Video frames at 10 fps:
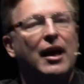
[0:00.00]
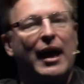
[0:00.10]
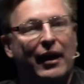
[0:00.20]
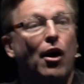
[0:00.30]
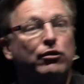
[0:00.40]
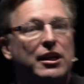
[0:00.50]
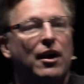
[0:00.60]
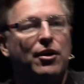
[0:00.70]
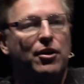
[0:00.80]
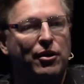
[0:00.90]
and I'll
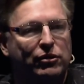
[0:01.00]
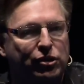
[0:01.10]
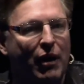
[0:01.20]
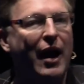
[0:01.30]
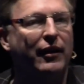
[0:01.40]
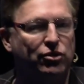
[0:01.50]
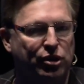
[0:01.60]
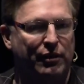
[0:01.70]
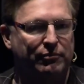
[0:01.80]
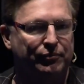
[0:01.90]
tell you your strategy.
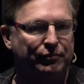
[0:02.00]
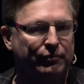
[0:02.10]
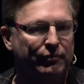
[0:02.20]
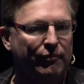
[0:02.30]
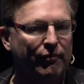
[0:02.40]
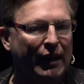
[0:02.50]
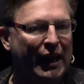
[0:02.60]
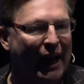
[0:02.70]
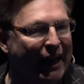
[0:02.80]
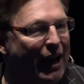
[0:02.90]

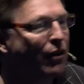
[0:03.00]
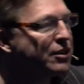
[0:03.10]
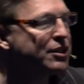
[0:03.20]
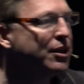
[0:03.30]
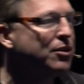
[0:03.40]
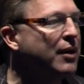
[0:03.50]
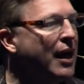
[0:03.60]
And I guarantee you,